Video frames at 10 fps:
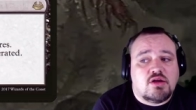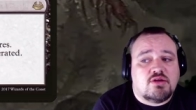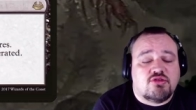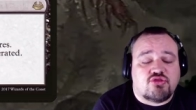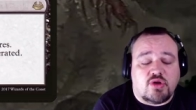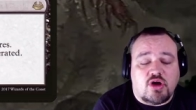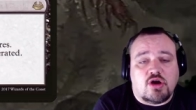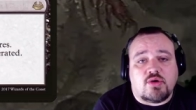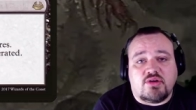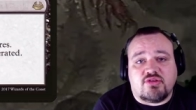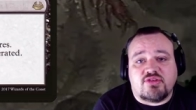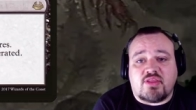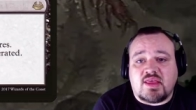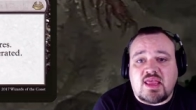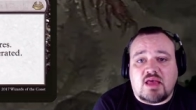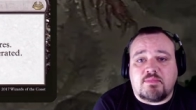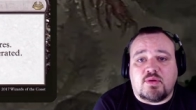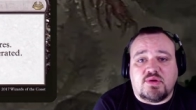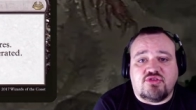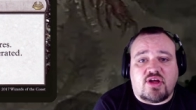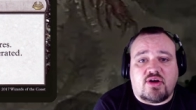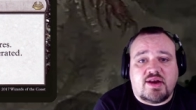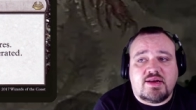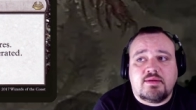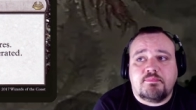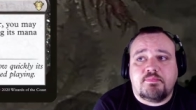Destroy all creatures, and they can't be regenerated.